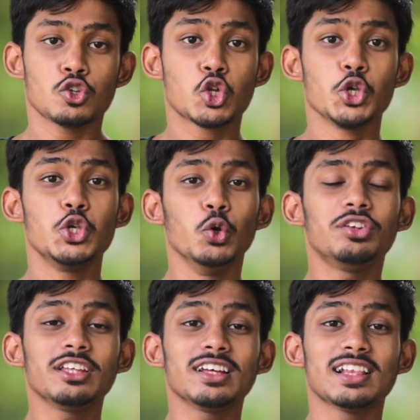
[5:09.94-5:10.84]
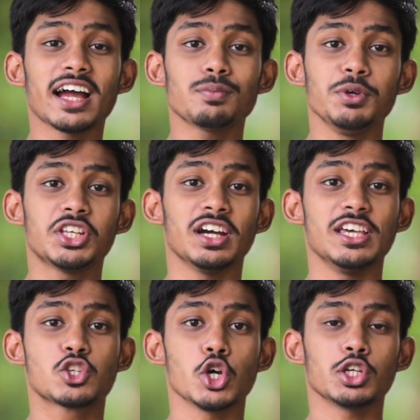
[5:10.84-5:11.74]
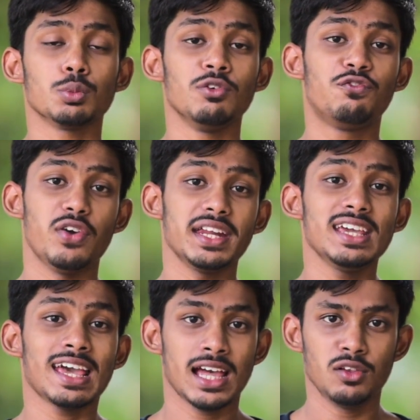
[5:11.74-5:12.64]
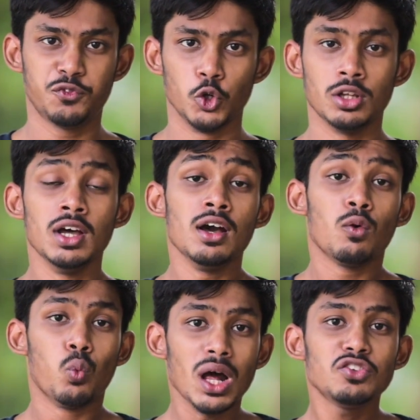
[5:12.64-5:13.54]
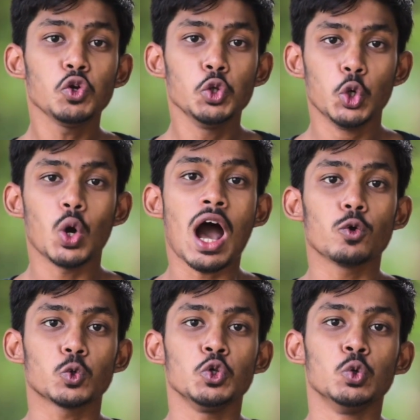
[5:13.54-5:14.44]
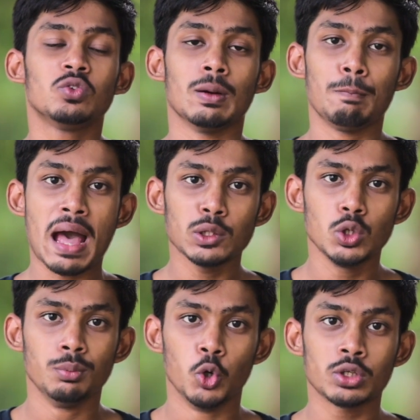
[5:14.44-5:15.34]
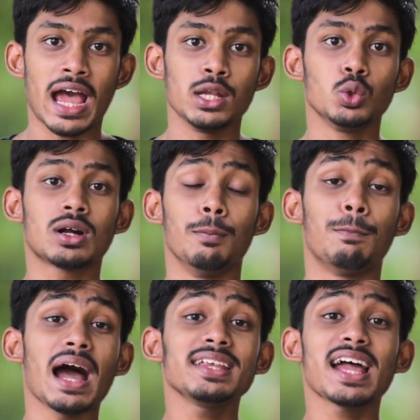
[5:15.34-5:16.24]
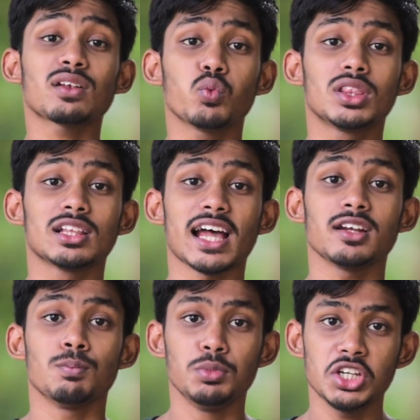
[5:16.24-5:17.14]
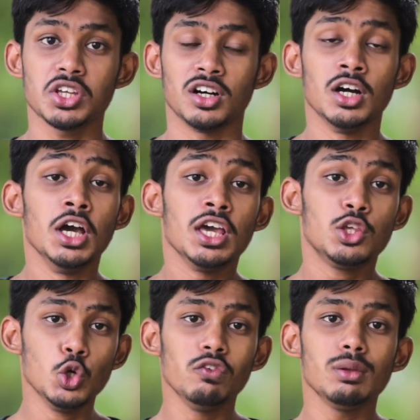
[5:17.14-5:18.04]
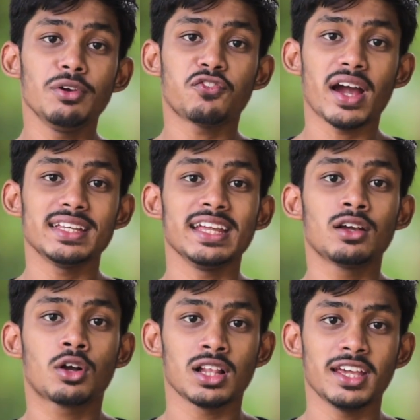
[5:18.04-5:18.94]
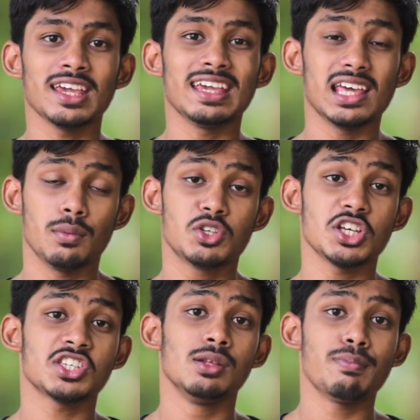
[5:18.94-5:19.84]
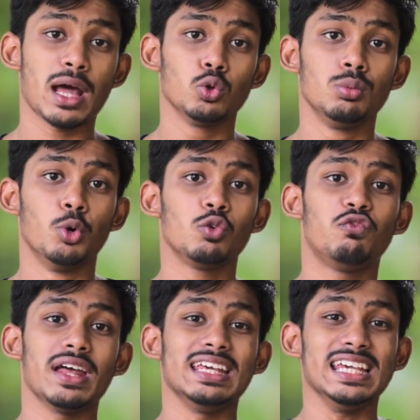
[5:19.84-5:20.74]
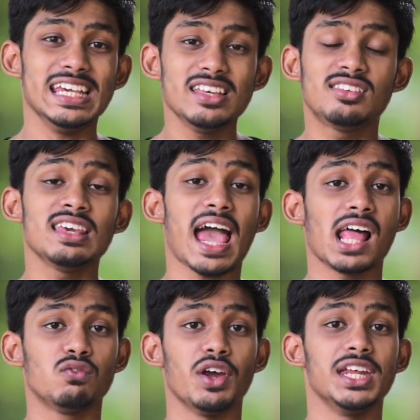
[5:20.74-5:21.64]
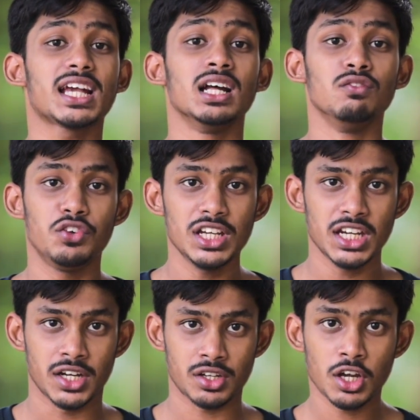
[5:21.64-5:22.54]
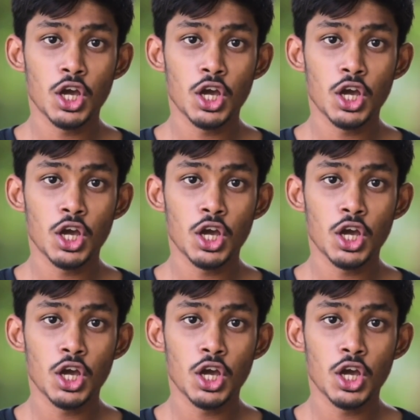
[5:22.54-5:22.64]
So using the light meter is going to be very helpful. Once you know how to use the manual mode and you combine that with the light meter, you will be finding clicking images in manual mode very easy and very convenient.